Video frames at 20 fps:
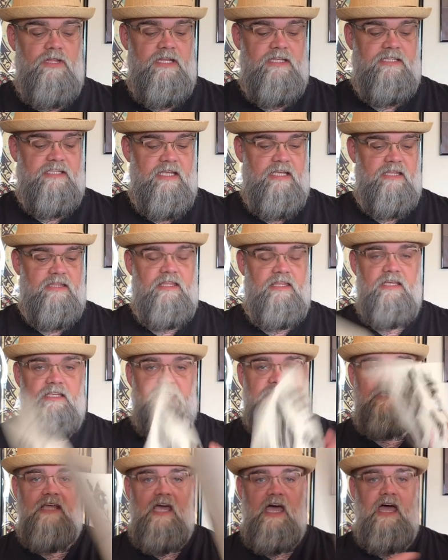he sent
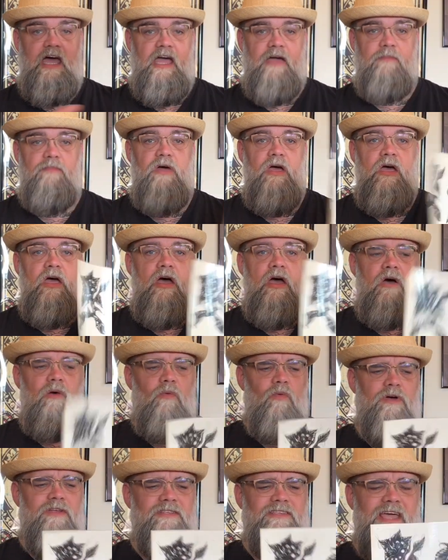this time
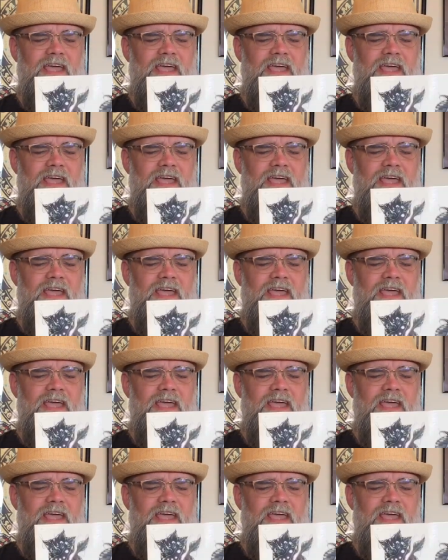was